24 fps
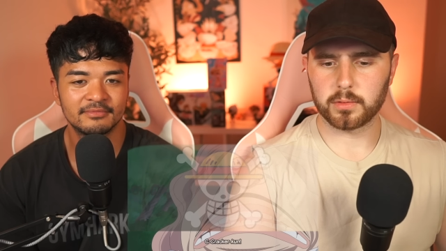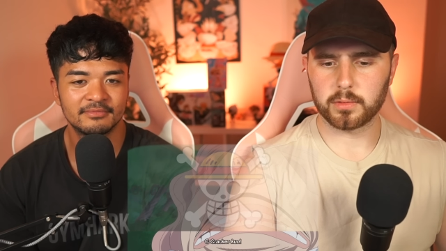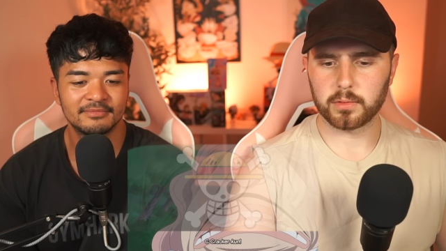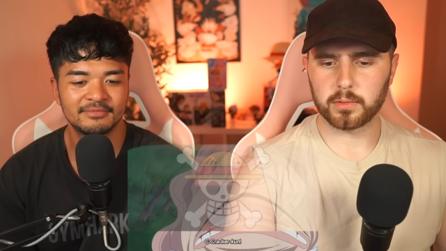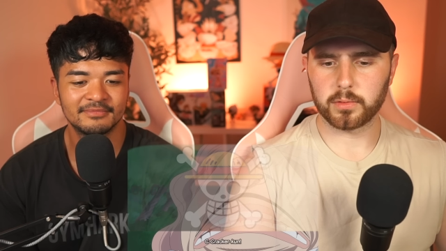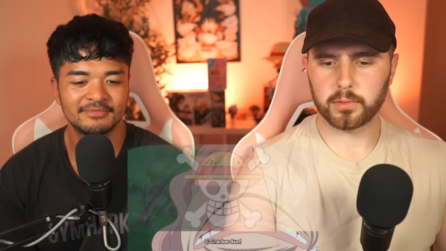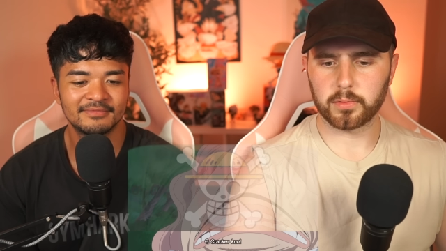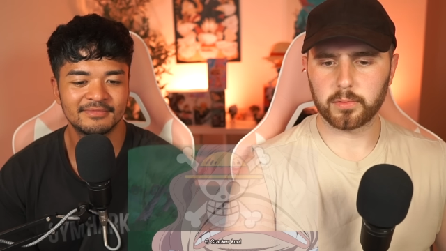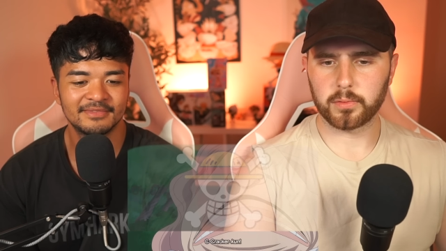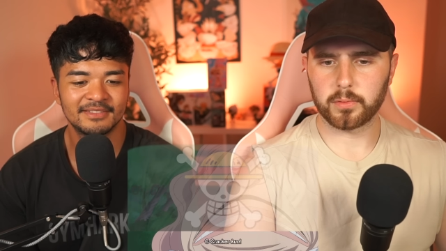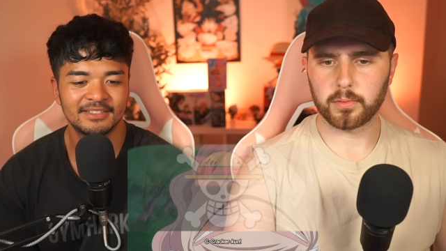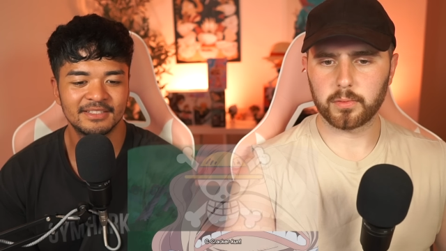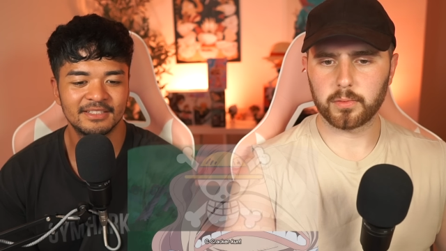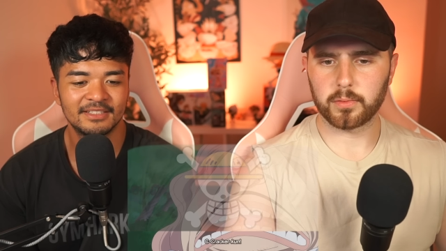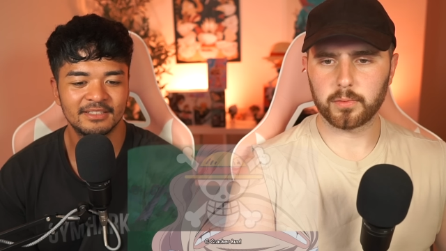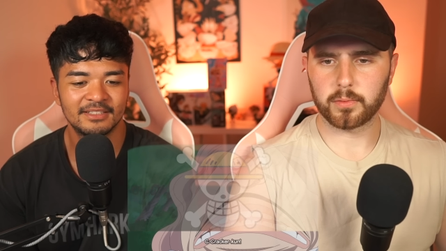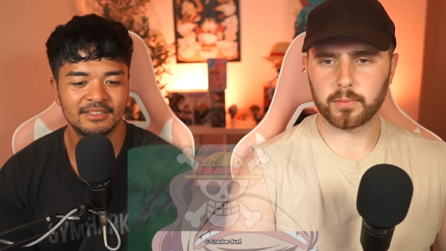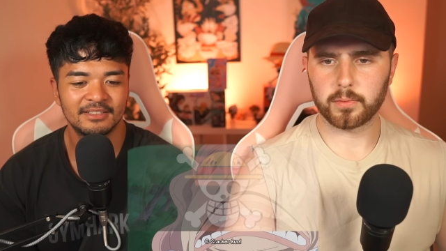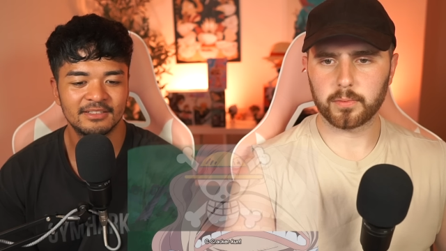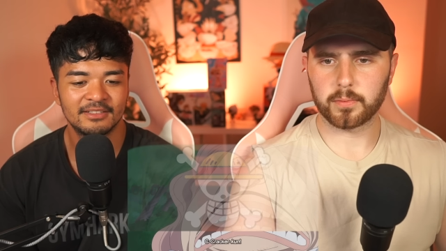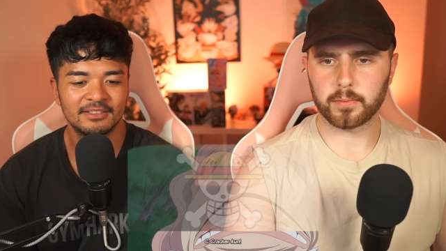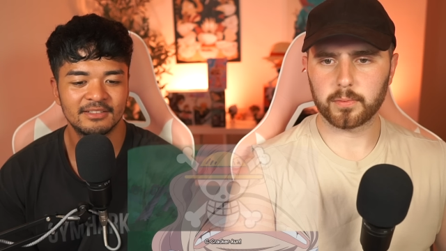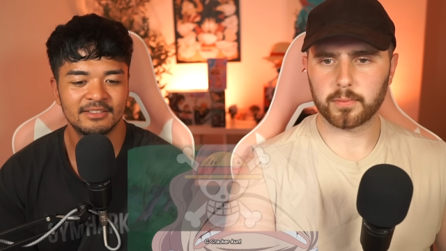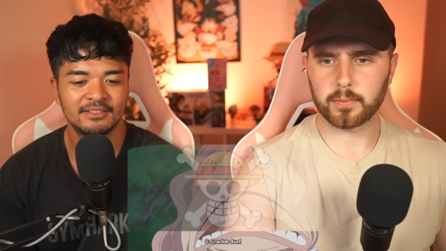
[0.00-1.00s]

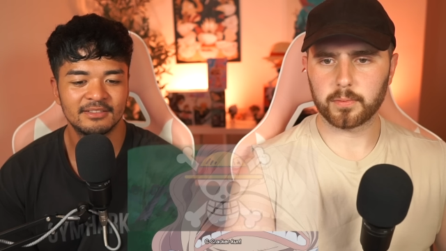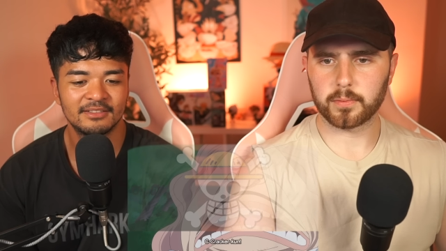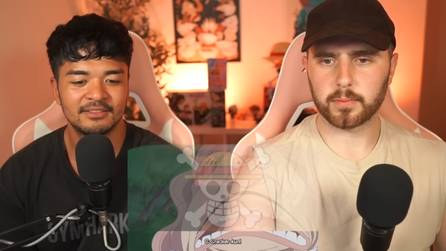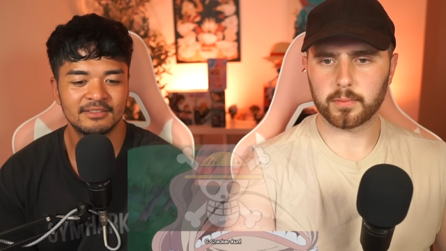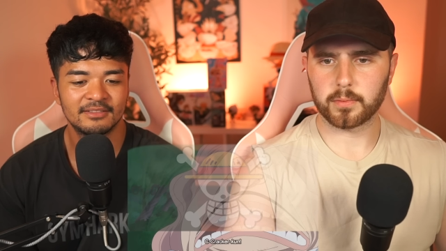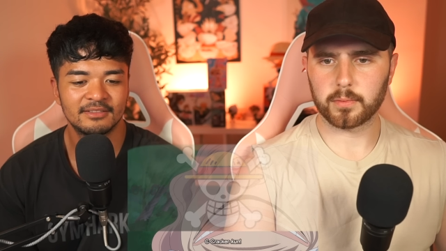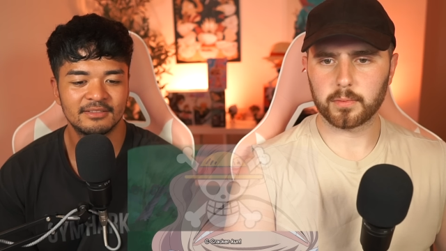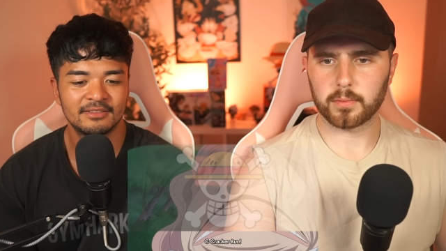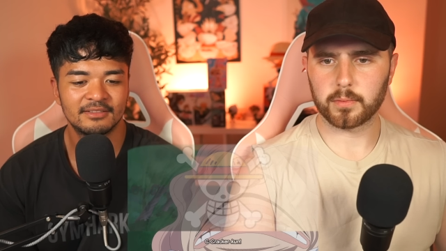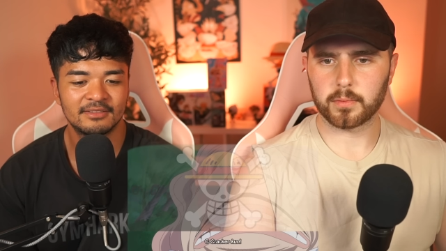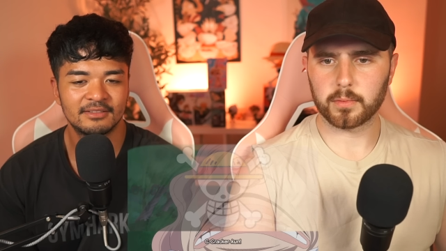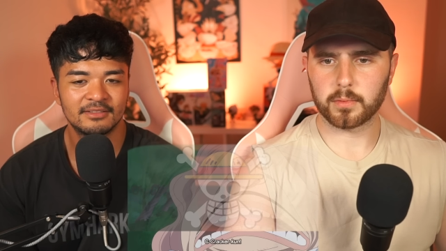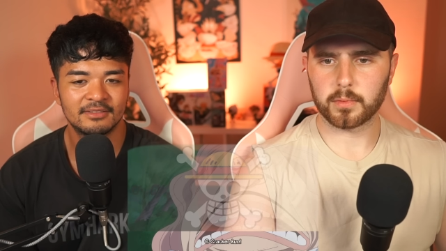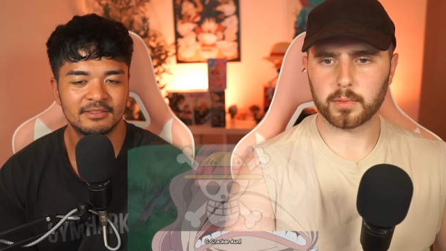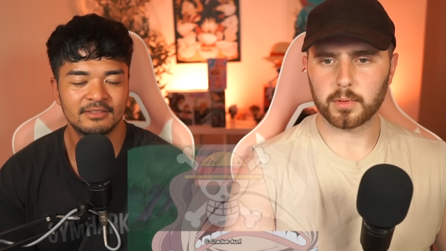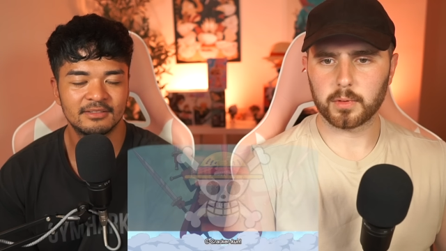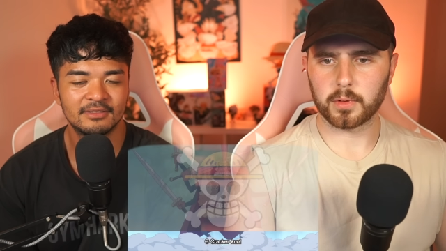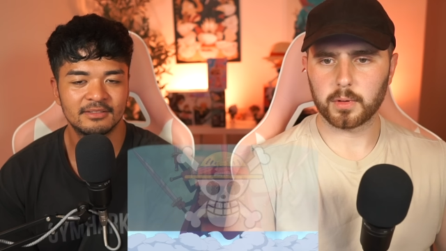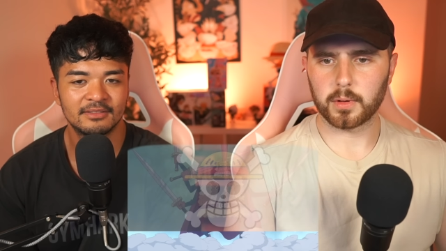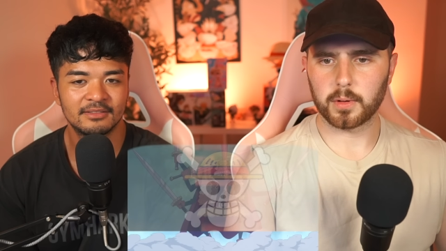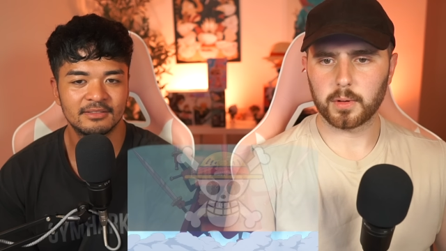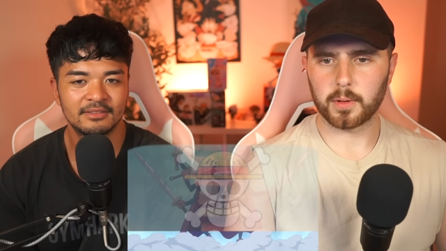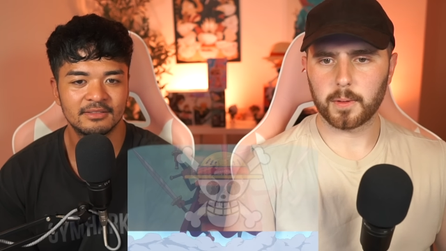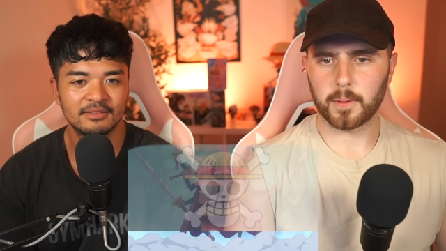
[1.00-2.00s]
(silence)